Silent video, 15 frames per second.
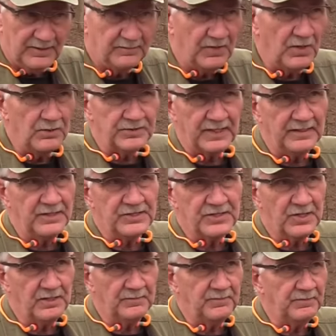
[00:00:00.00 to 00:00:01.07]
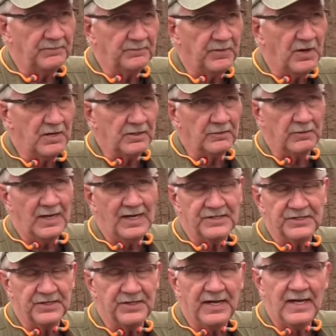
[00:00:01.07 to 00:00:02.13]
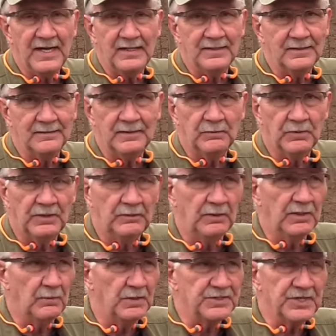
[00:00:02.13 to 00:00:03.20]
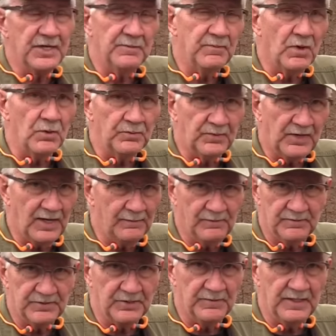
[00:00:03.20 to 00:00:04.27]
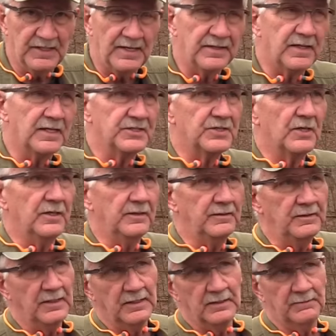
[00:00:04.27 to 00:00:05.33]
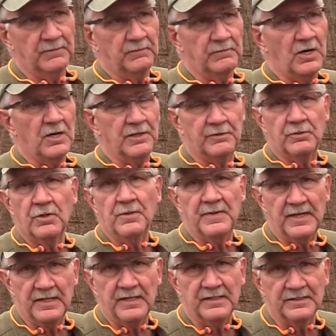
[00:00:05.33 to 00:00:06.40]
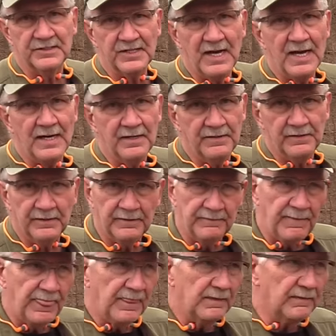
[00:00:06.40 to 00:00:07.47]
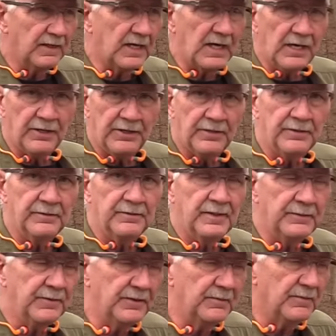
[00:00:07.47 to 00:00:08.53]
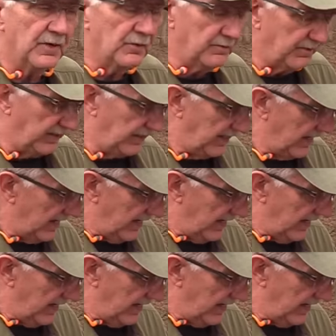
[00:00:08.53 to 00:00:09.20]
the bolt, they just started parkerizing that. It really wasn't a bolt problem. So I think they started part chroming the inside of the carrier, maybe the bolt. But